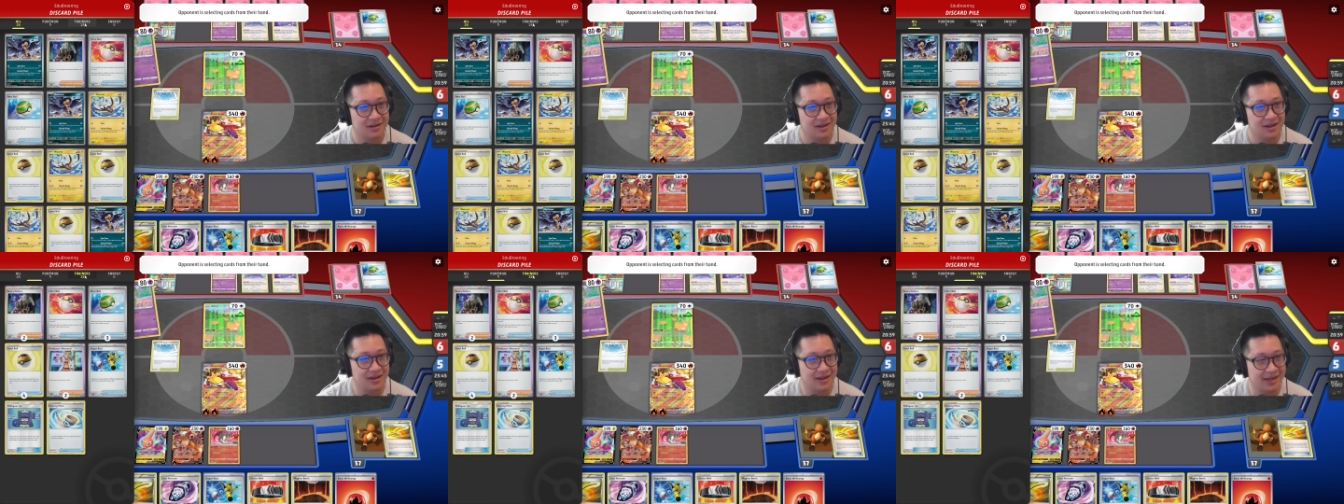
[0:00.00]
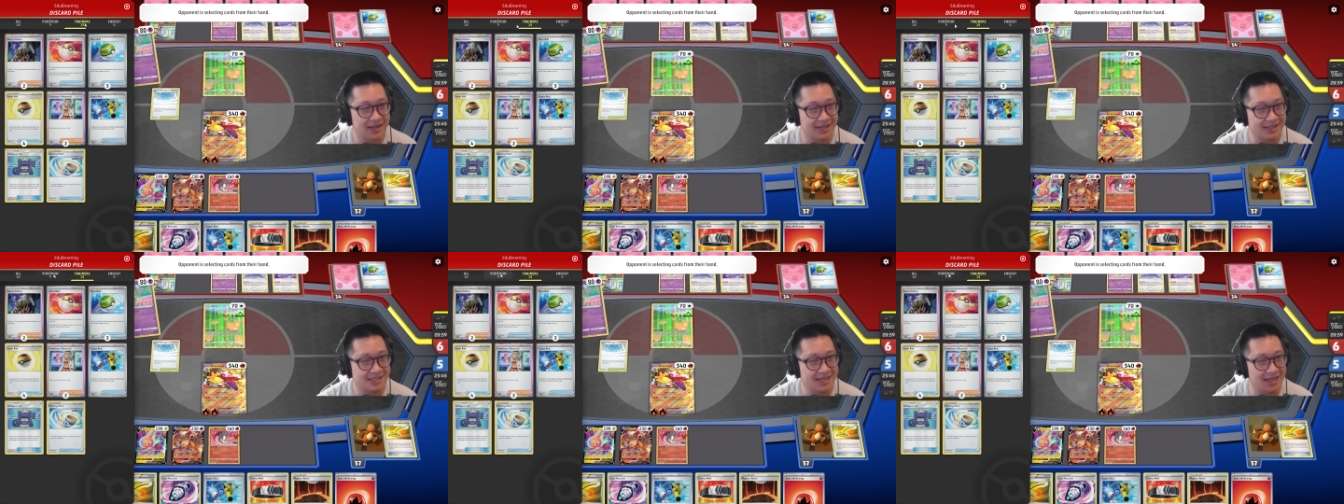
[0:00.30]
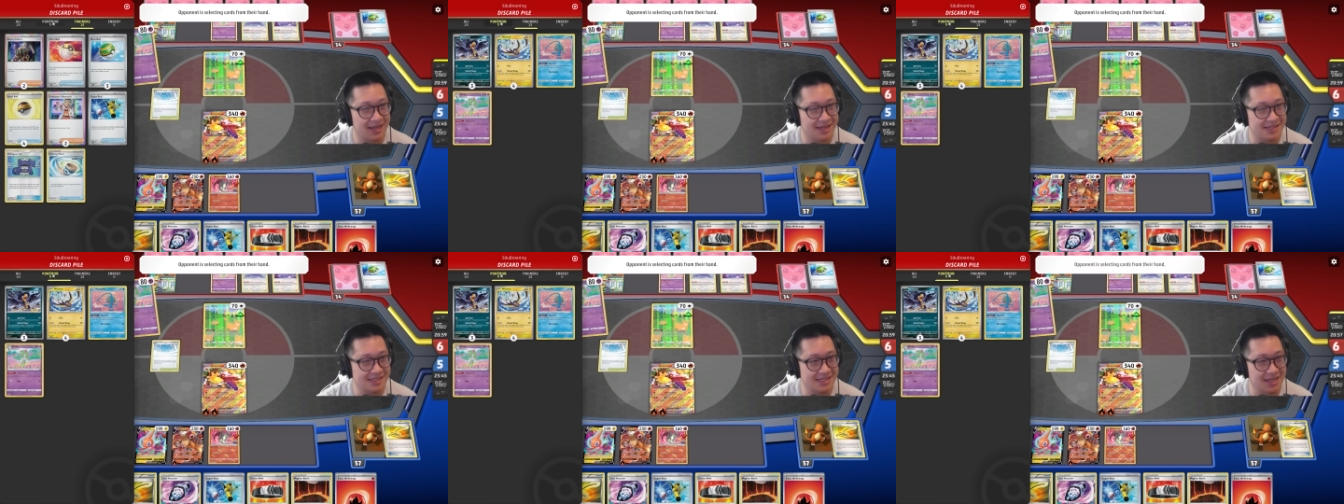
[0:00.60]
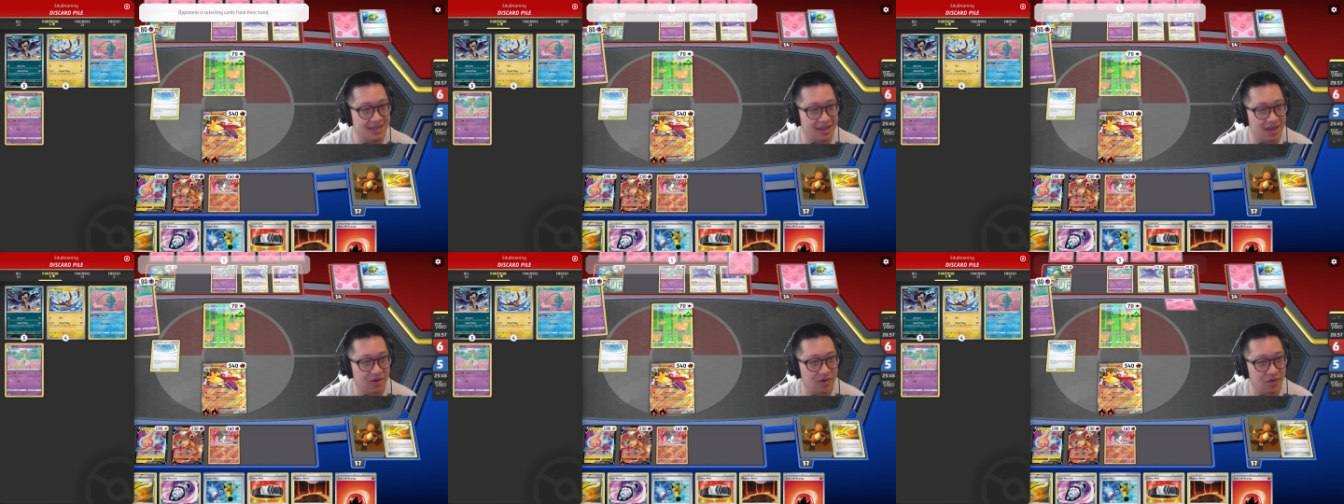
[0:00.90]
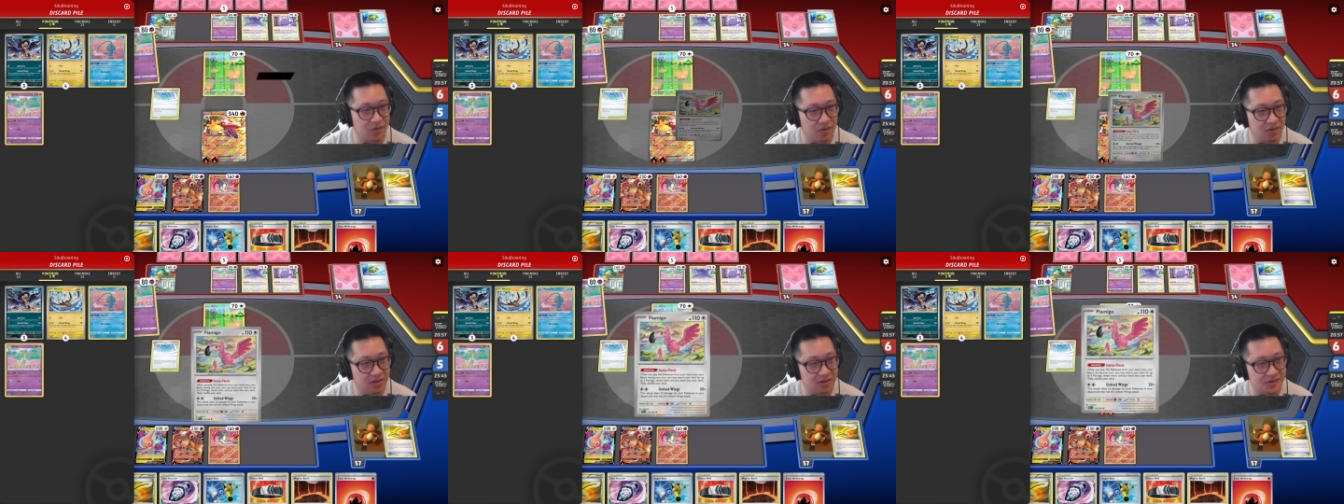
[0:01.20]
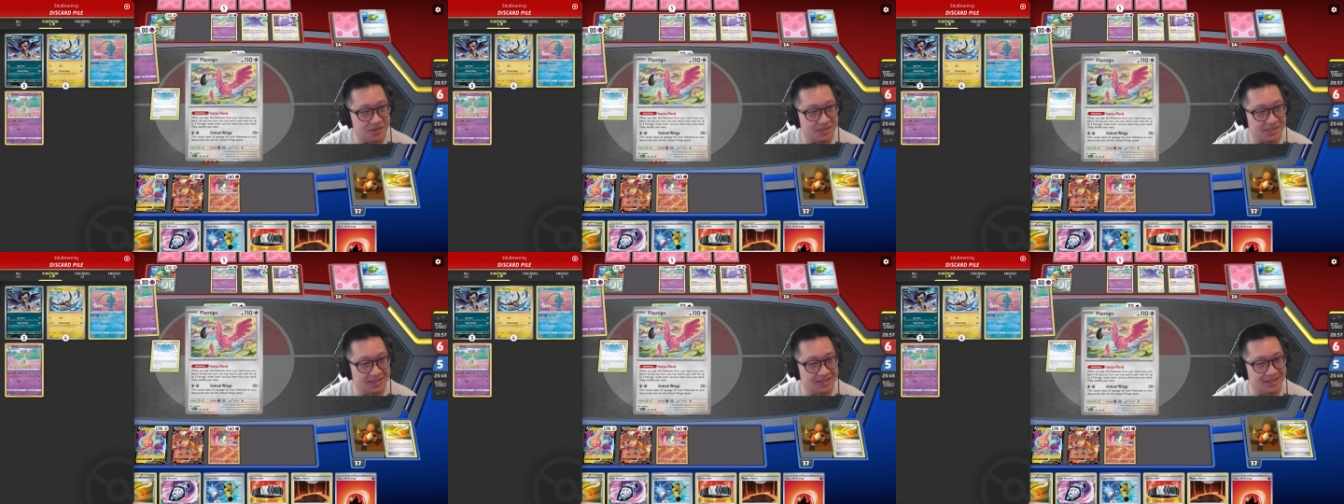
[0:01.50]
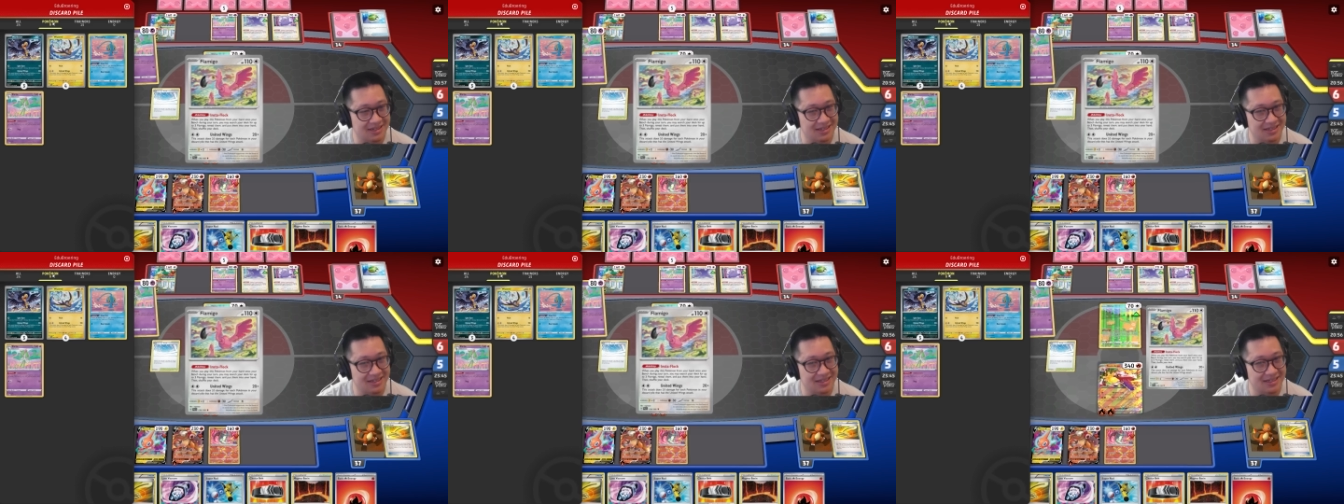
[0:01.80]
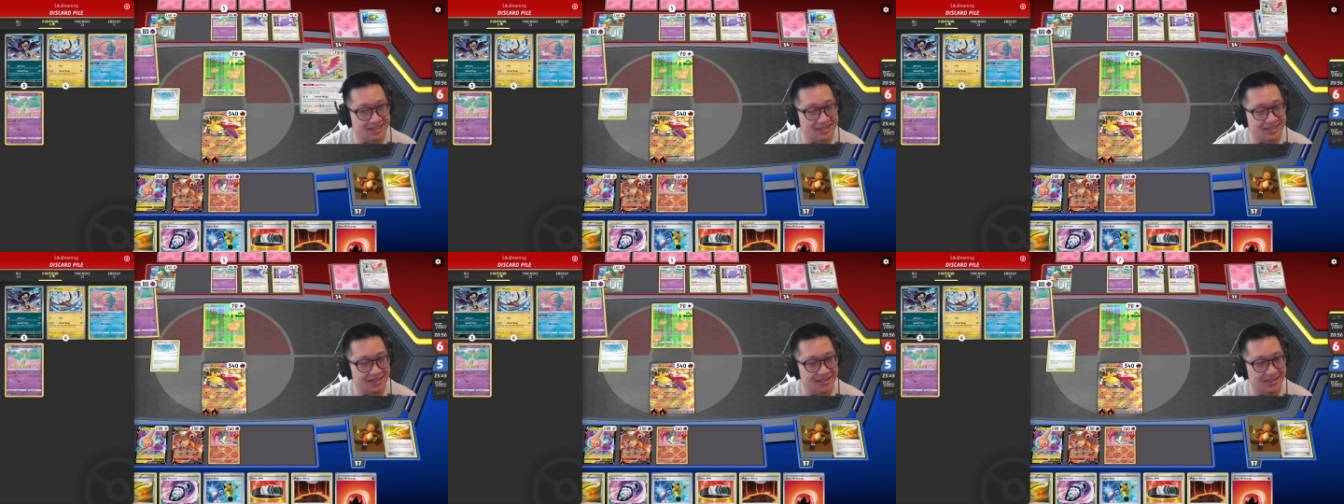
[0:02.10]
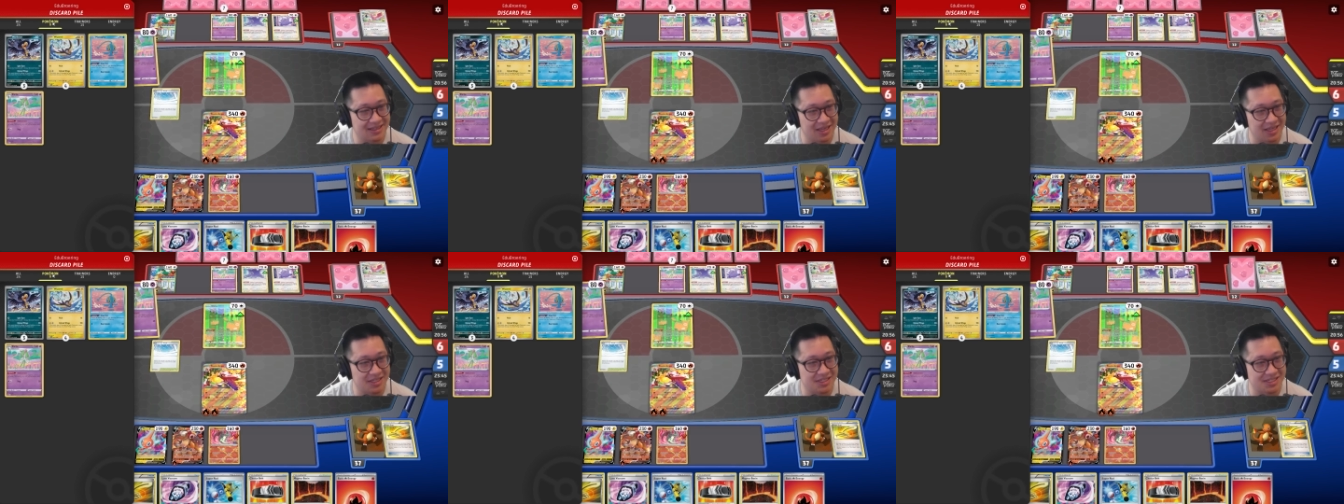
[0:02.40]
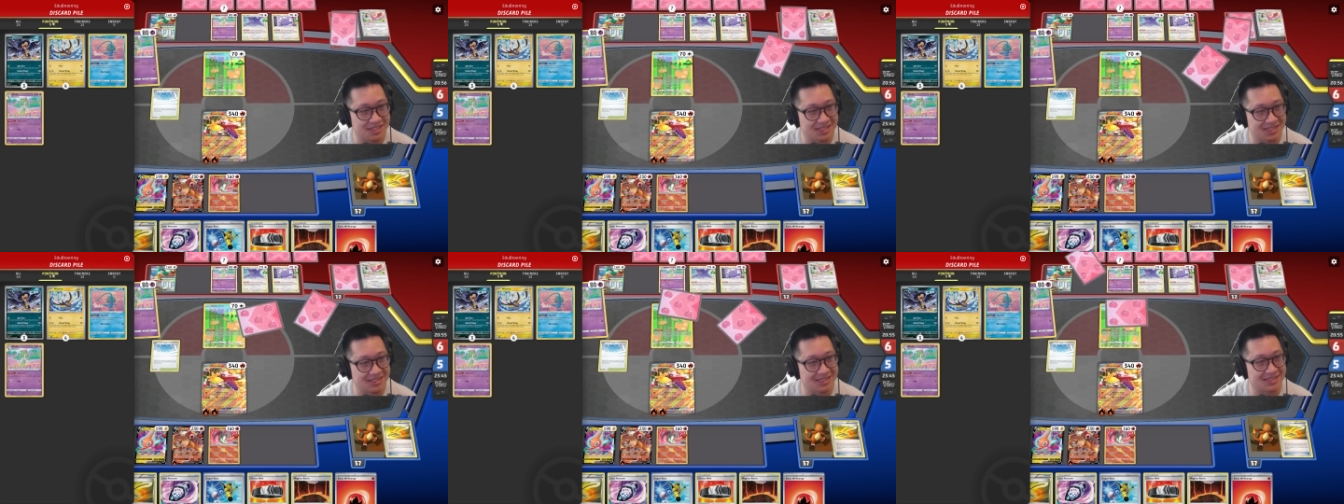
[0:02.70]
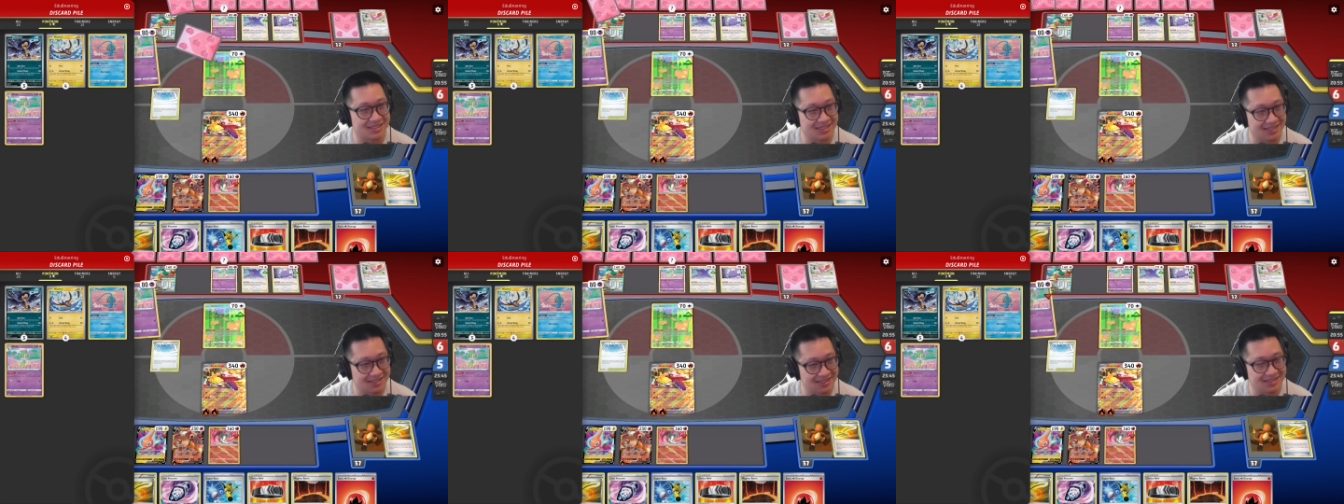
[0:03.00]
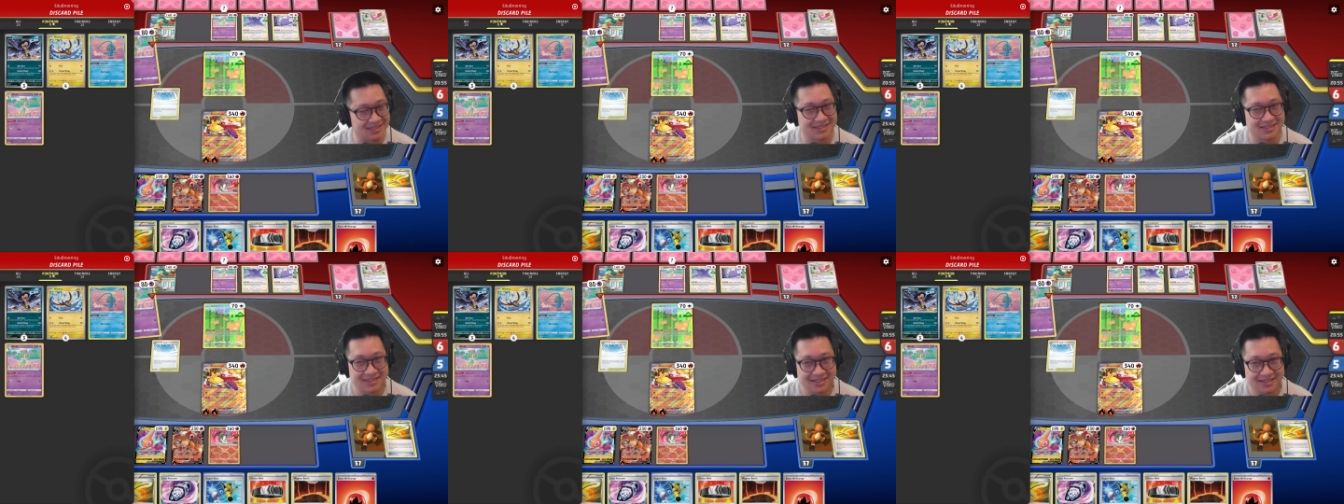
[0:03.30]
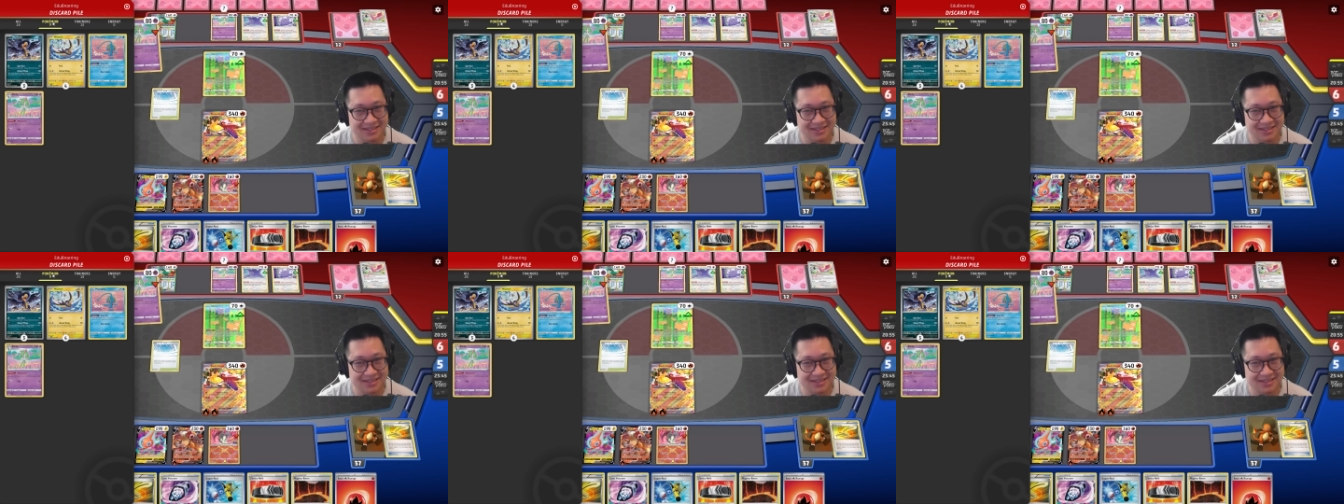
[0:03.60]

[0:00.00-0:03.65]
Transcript: Uh, is, is he... How close is he? He needs...